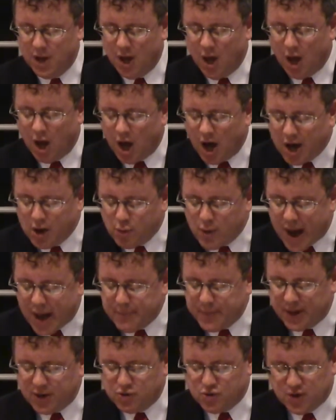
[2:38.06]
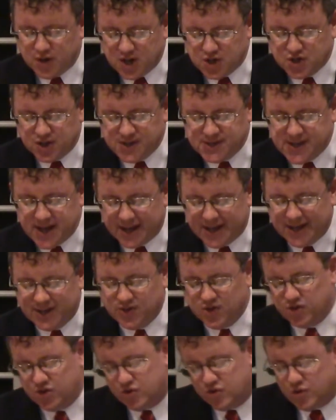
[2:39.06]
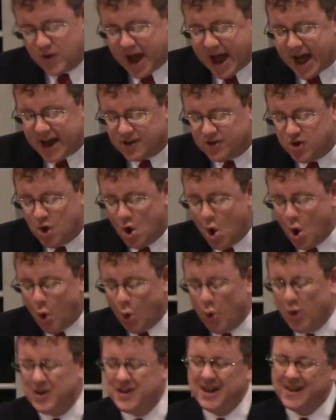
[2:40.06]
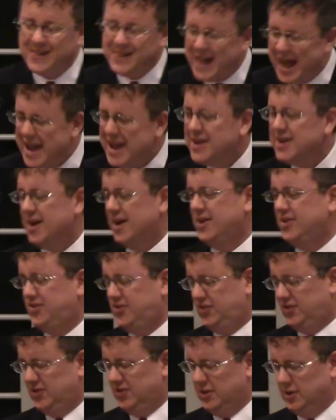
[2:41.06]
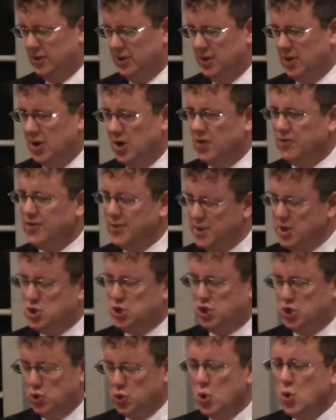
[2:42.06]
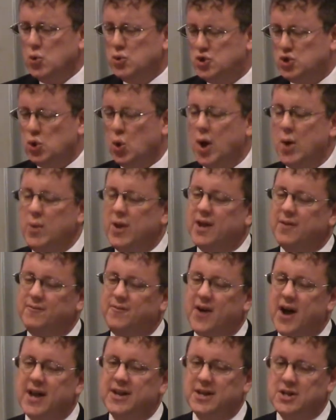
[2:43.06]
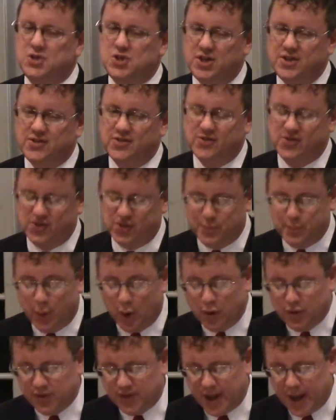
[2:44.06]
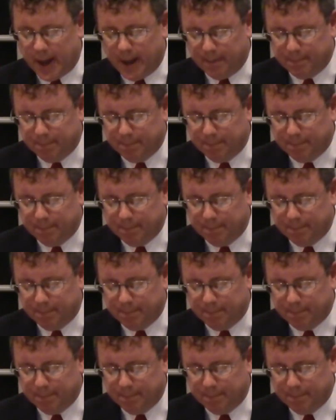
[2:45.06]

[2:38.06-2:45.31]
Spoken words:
Unwrapping Traditions That Can Distract or Delight Us from the True Joy We Can Find in Jesus' Birthday.